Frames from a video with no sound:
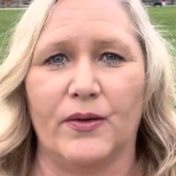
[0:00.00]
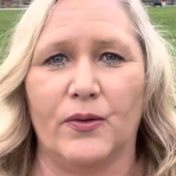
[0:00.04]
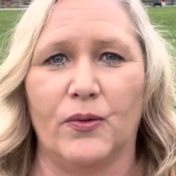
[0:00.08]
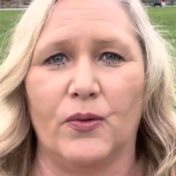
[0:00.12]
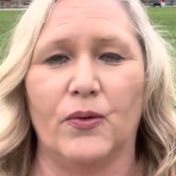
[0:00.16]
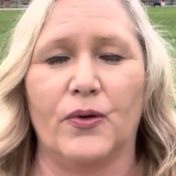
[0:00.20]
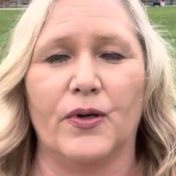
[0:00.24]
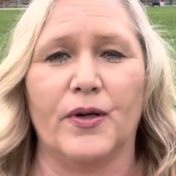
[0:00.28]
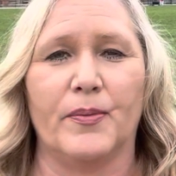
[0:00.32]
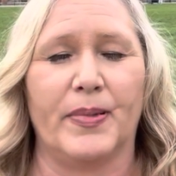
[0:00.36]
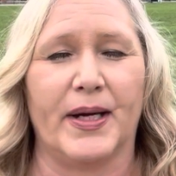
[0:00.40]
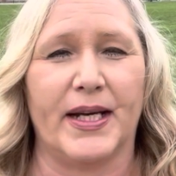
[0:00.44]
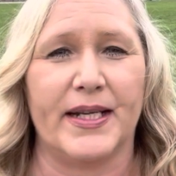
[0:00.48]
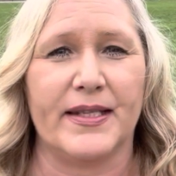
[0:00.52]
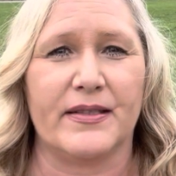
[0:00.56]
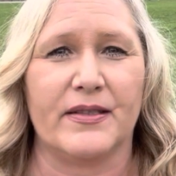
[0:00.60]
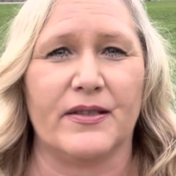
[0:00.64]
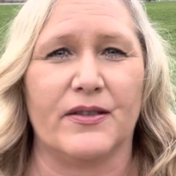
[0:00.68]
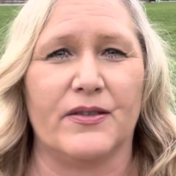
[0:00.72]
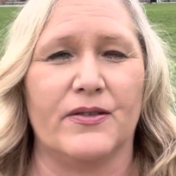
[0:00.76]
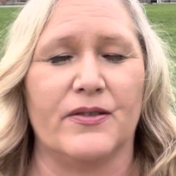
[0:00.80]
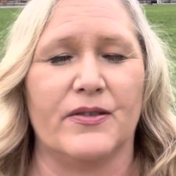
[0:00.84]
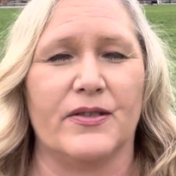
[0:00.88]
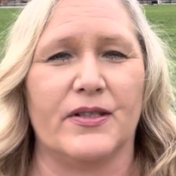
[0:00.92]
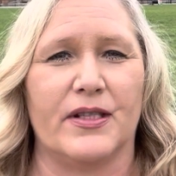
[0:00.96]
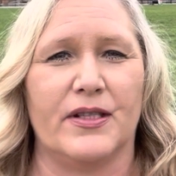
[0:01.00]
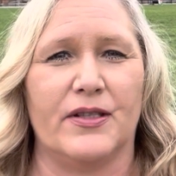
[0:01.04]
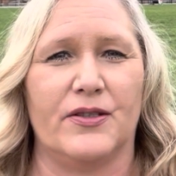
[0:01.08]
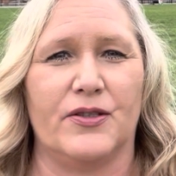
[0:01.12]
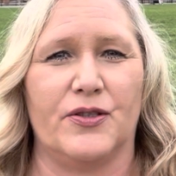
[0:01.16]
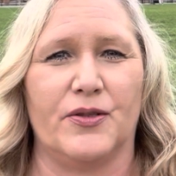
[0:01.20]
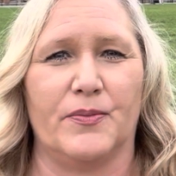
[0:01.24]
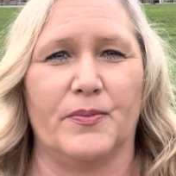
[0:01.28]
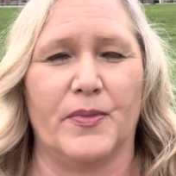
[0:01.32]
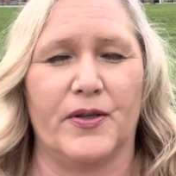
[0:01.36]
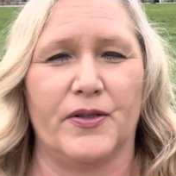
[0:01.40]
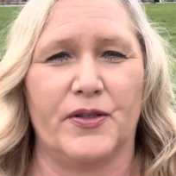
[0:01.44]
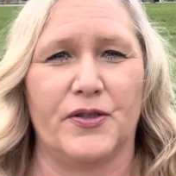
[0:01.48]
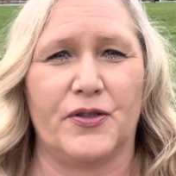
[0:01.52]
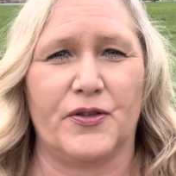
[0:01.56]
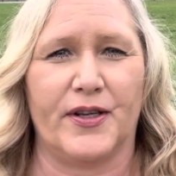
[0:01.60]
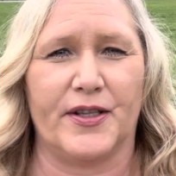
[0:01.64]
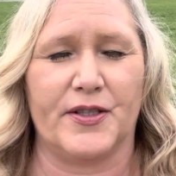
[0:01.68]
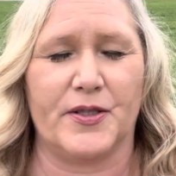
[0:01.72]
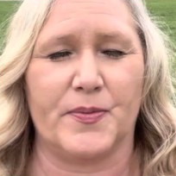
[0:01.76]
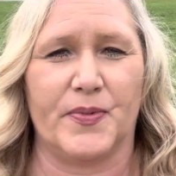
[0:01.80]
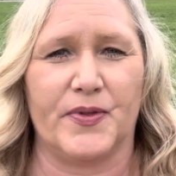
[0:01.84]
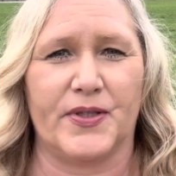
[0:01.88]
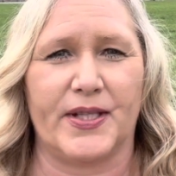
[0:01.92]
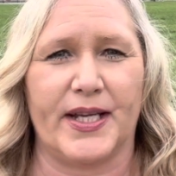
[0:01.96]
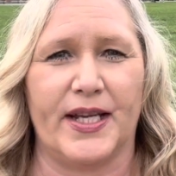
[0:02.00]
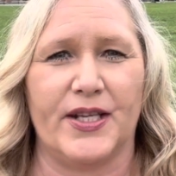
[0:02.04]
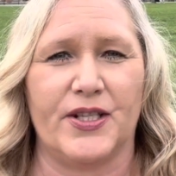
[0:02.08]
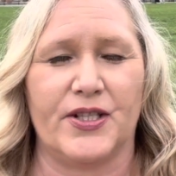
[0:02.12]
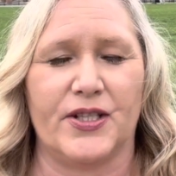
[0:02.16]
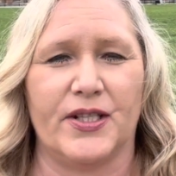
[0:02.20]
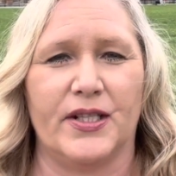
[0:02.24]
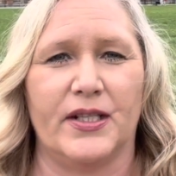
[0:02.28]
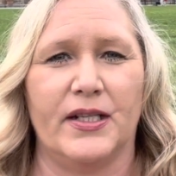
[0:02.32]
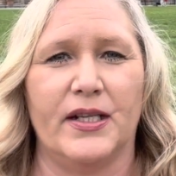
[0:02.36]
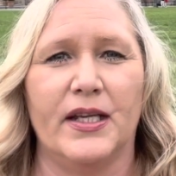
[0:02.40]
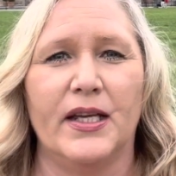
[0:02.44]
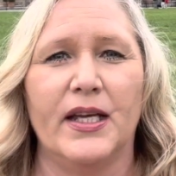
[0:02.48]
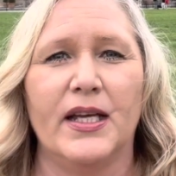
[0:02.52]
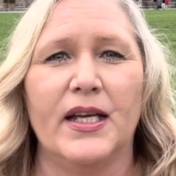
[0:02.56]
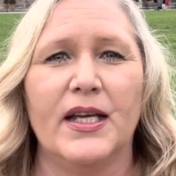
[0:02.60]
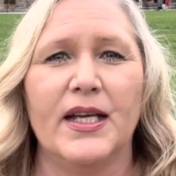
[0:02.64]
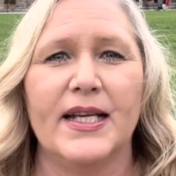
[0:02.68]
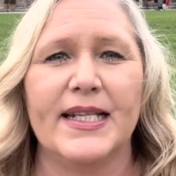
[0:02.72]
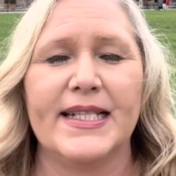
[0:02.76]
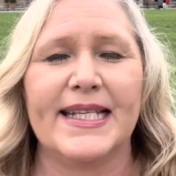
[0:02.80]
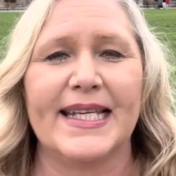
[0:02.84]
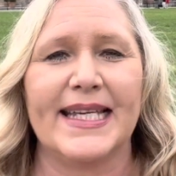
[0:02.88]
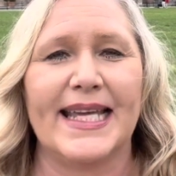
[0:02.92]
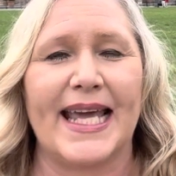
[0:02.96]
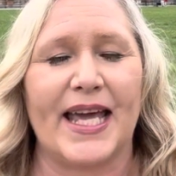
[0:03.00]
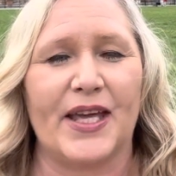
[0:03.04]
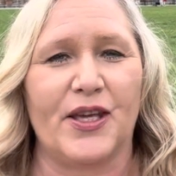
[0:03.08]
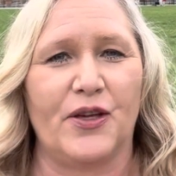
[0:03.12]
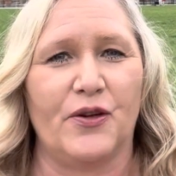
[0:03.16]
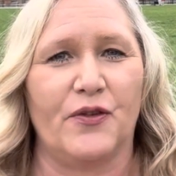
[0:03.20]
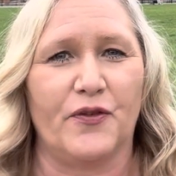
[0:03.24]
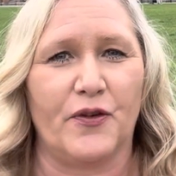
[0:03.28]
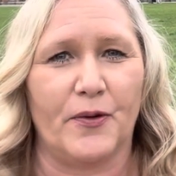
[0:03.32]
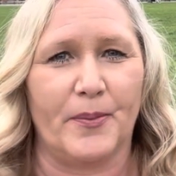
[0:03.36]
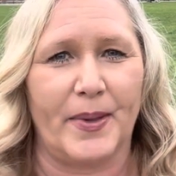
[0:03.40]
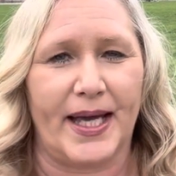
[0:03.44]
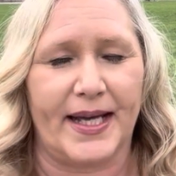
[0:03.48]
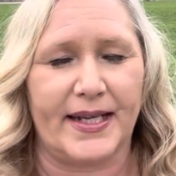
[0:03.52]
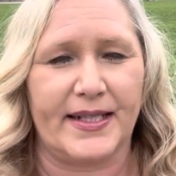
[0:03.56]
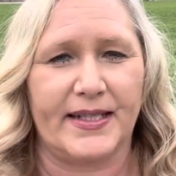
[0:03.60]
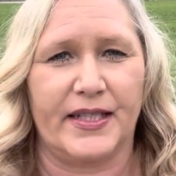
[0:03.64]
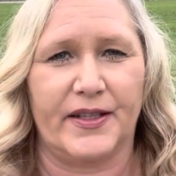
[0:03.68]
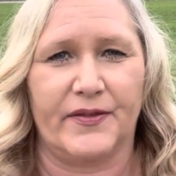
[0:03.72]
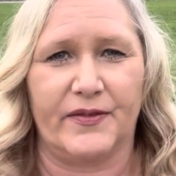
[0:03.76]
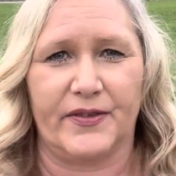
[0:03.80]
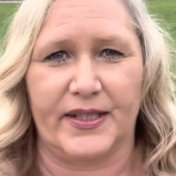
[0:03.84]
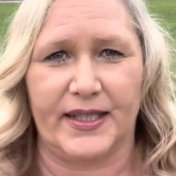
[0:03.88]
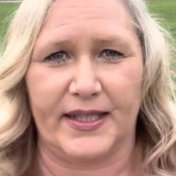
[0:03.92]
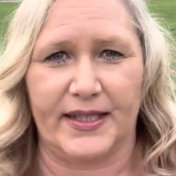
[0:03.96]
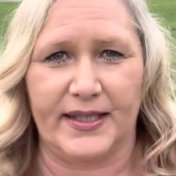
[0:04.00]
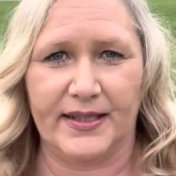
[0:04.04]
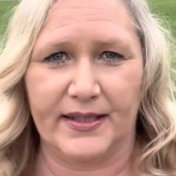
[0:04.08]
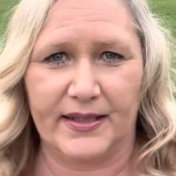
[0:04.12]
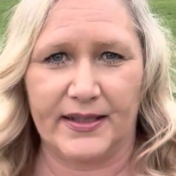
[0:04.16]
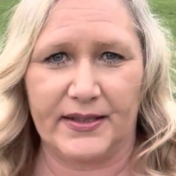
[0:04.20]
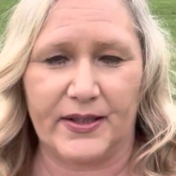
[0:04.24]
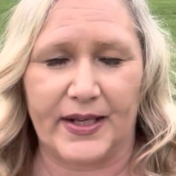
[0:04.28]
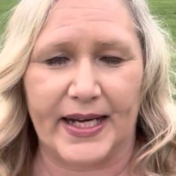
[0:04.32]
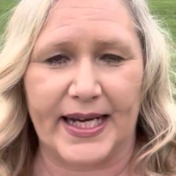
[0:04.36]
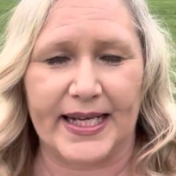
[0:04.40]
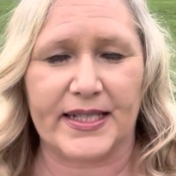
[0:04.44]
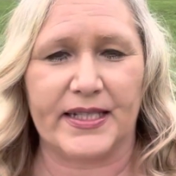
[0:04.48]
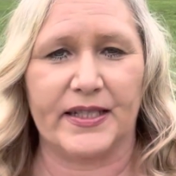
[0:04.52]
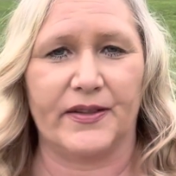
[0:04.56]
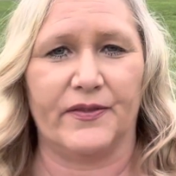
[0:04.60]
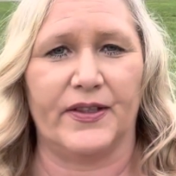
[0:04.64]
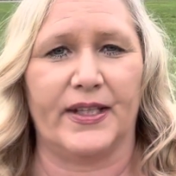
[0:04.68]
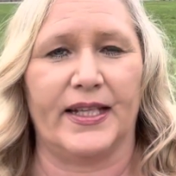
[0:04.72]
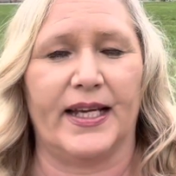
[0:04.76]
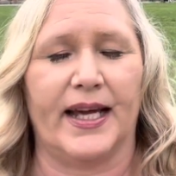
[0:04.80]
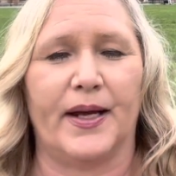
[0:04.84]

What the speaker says: or bicycles as your mode of transportation to get you from activity to activity.